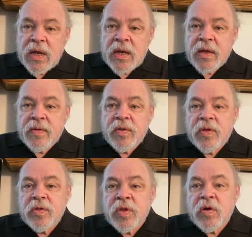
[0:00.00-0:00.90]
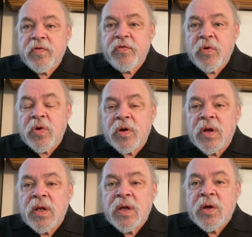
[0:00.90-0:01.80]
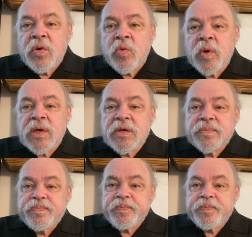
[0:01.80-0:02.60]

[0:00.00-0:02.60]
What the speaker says: And therefore, we